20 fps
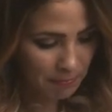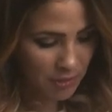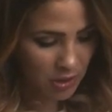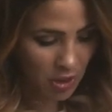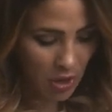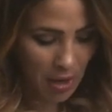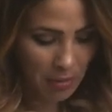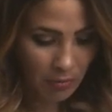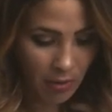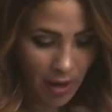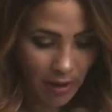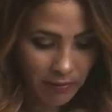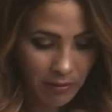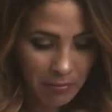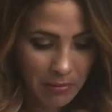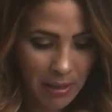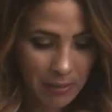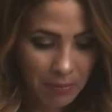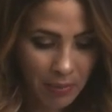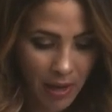So I'm
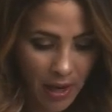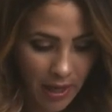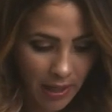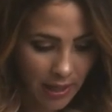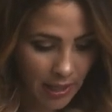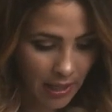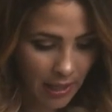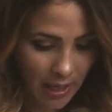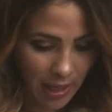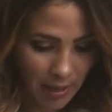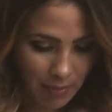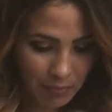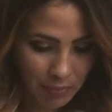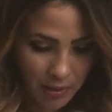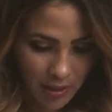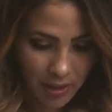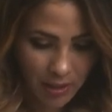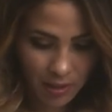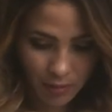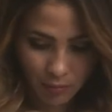grabbing my pocket and I'm
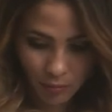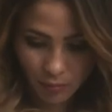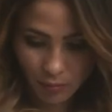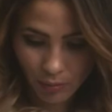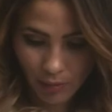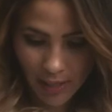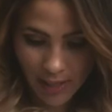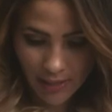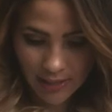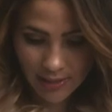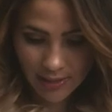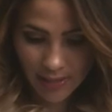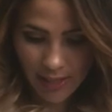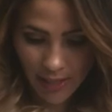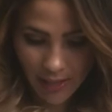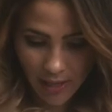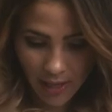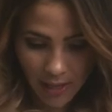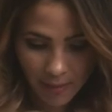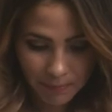putting it right
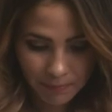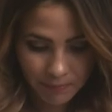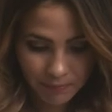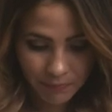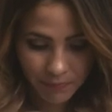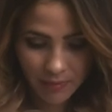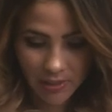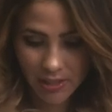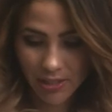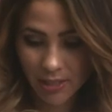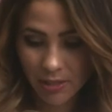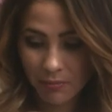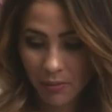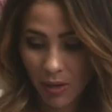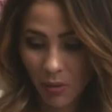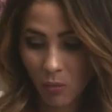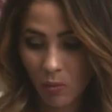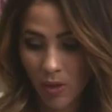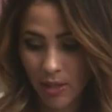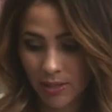side up. This is
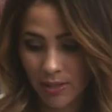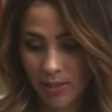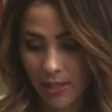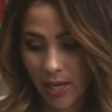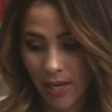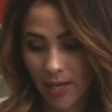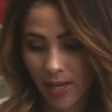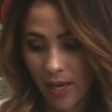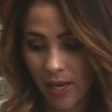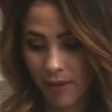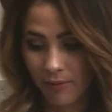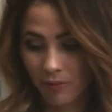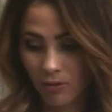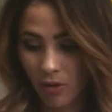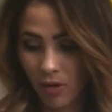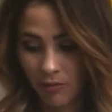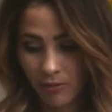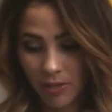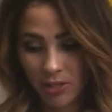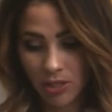my one side. I have
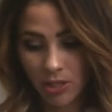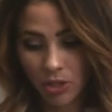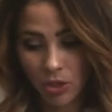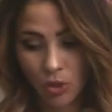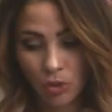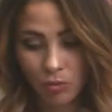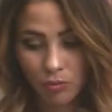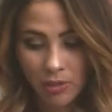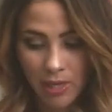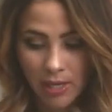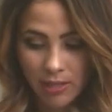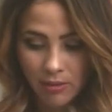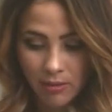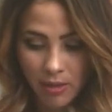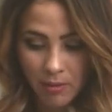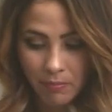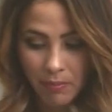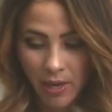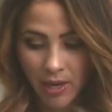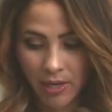obviously two sides of
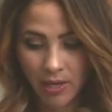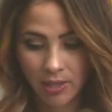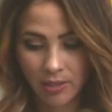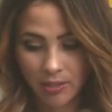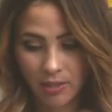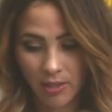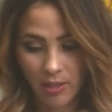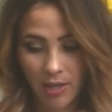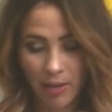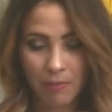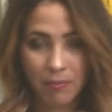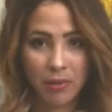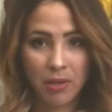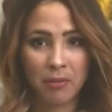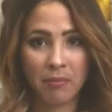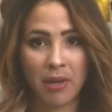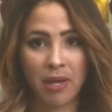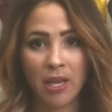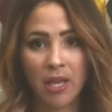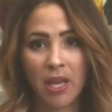the pocket. Sorry, I'm
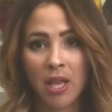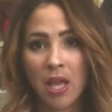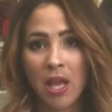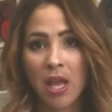putting my